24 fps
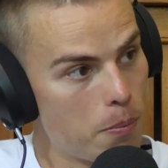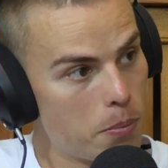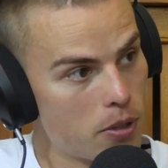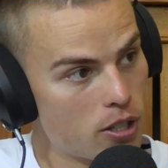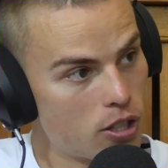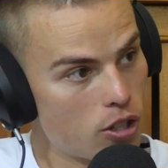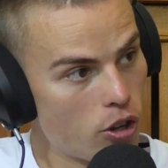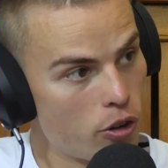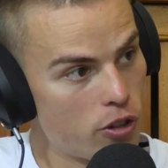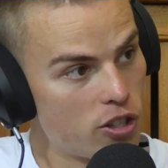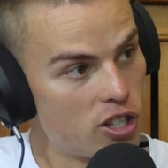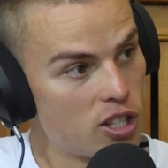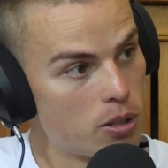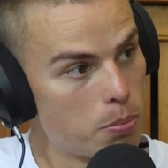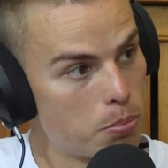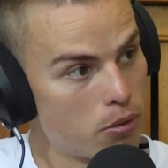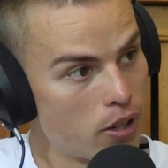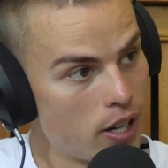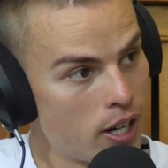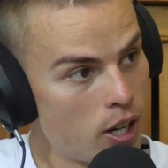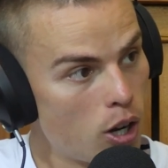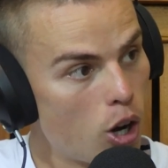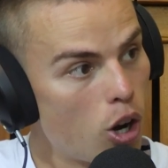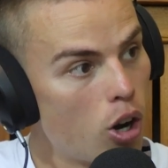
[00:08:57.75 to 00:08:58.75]
Episode
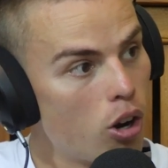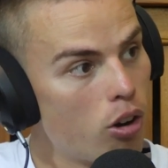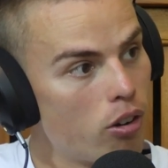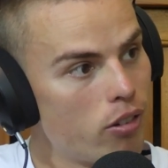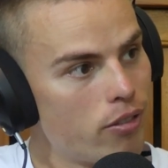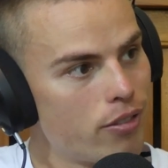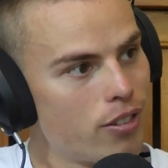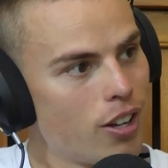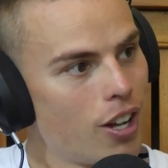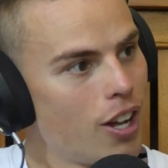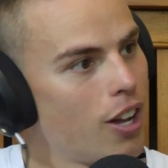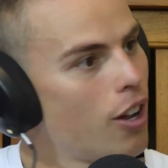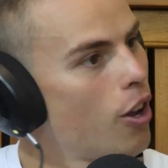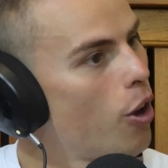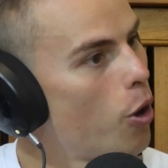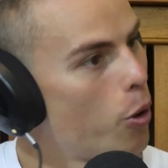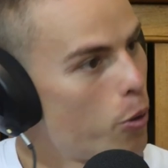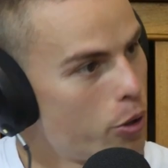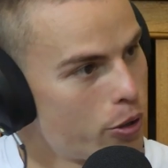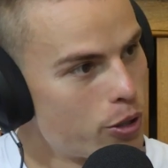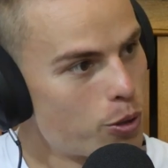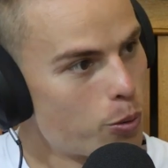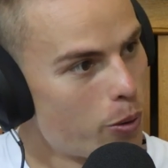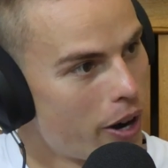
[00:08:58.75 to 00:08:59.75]
spree of
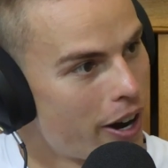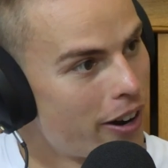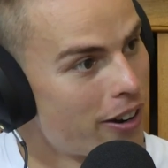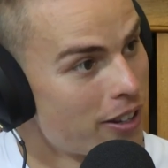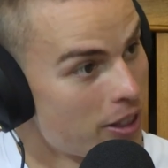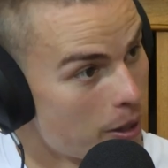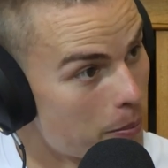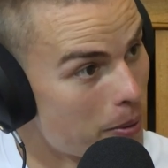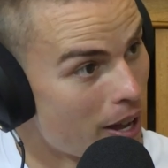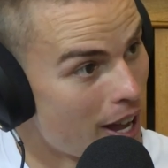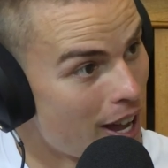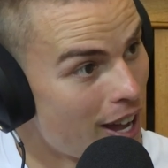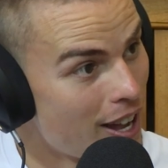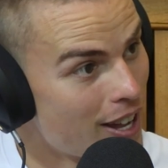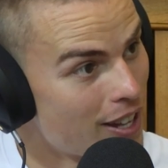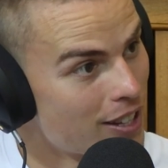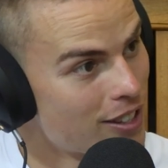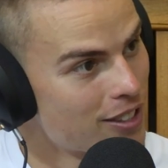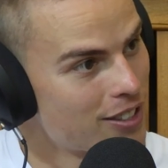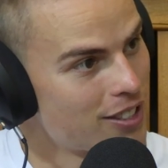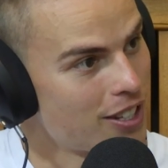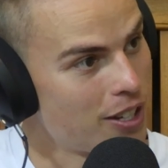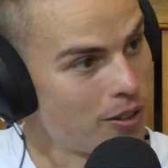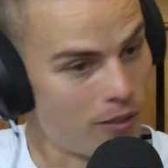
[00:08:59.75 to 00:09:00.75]
who's wearing the
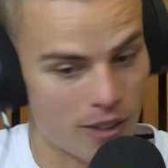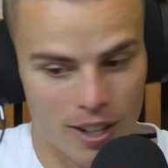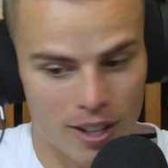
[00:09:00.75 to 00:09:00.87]
pants in